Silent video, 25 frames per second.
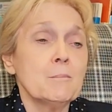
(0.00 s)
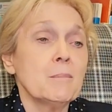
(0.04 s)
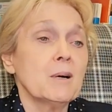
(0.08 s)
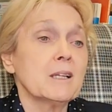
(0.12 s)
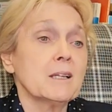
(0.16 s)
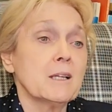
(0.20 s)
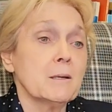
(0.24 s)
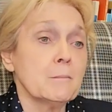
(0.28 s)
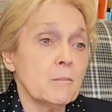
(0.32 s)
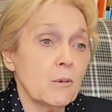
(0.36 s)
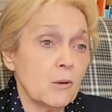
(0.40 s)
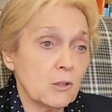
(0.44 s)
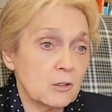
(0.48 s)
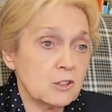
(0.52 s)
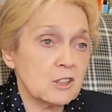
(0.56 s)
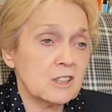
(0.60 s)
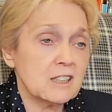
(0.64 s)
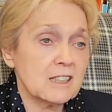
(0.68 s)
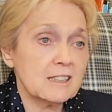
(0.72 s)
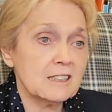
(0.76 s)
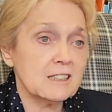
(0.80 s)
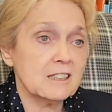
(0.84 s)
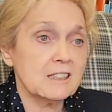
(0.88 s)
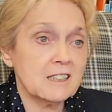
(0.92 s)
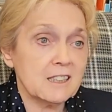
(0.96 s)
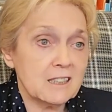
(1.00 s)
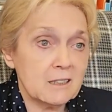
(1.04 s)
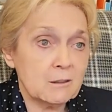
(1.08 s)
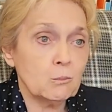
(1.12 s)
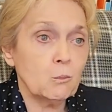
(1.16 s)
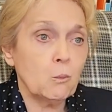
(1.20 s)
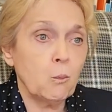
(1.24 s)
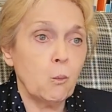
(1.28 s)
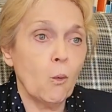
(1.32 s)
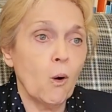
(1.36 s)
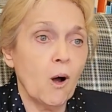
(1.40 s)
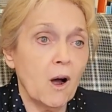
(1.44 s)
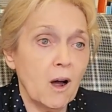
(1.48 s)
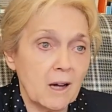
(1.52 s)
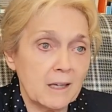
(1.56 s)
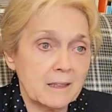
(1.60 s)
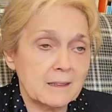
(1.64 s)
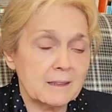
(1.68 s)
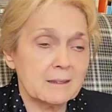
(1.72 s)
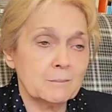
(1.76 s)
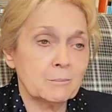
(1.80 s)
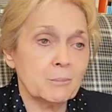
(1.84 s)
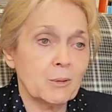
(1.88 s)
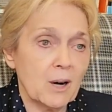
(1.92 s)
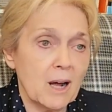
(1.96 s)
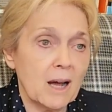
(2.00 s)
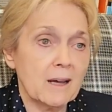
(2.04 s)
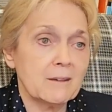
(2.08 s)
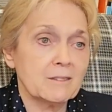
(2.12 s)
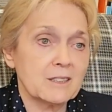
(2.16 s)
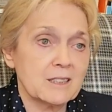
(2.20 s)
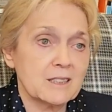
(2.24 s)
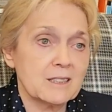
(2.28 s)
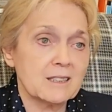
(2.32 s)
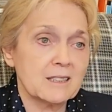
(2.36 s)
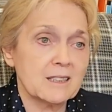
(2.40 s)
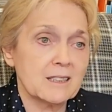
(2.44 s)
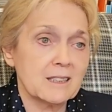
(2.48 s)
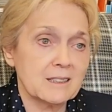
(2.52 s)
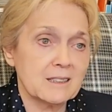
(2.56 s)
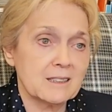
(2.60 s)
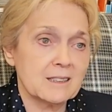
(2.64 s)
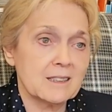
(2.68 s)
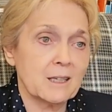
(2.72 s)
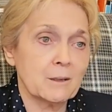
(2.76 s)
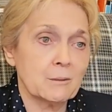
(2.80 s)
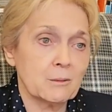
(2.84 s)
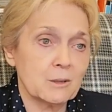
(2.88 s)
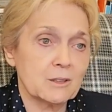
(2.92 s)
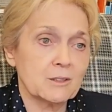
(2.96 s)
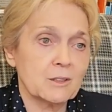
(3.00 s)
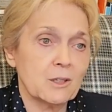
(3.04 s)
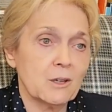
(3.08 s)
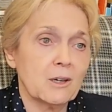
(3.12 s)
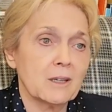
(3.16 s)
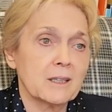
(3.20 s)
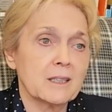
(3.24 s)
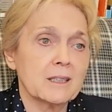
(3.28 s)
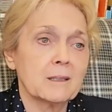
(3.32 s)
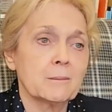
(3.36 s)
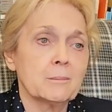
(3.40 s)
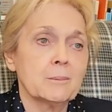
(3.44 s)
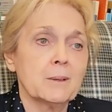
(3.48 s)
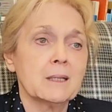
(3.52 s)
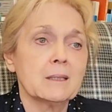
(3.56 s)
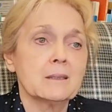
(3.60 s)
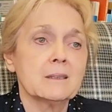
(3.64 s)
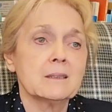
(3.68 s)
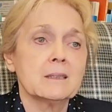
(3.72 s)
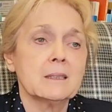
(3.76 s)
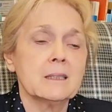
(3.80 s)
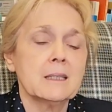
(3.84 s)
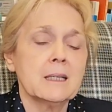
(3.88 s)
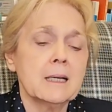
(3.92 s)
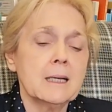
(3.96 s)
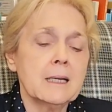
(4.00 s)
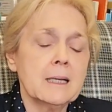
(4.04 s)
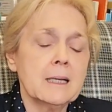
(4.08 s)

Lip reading: But they mostly did want privacy as they were talking about it.